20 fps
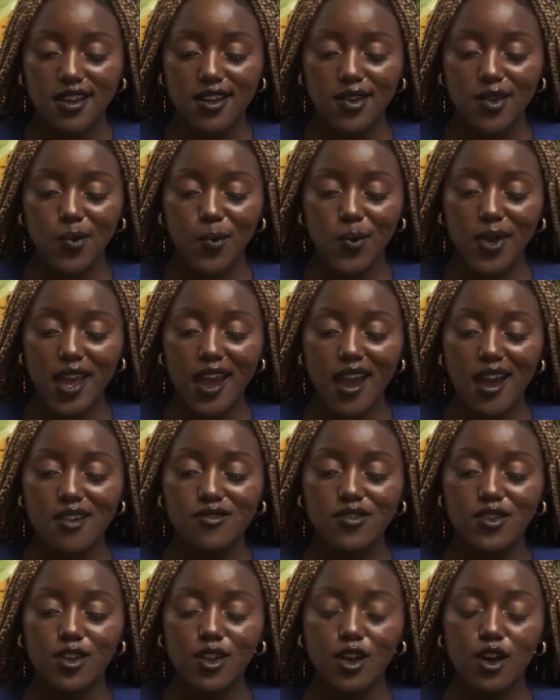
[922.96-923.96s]
we have
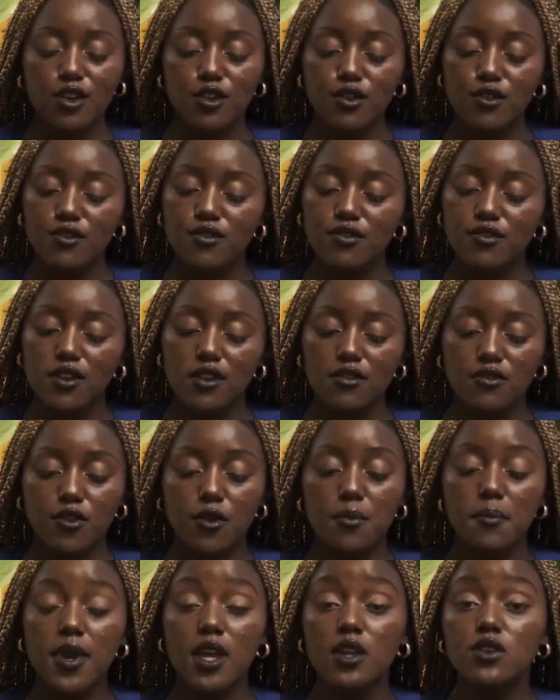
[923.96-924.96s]
a lot of
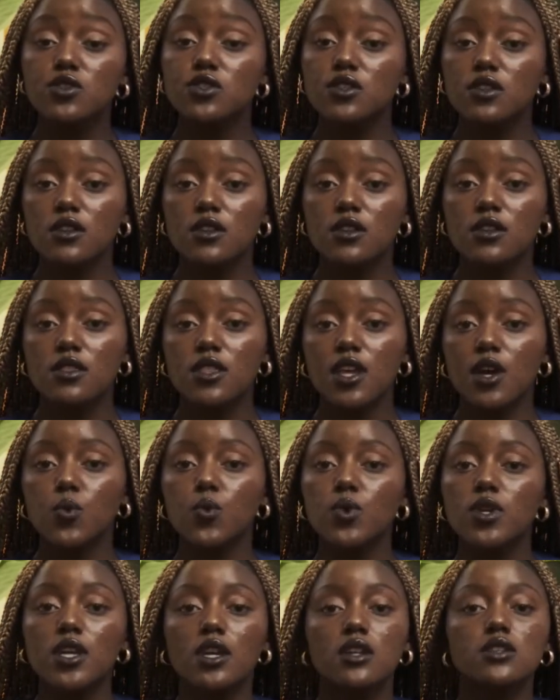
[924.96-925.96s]
information that
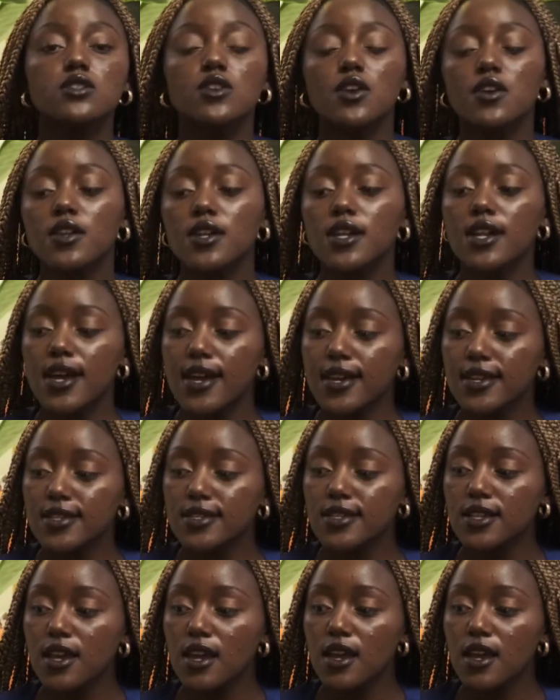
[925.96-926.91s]
we internalize,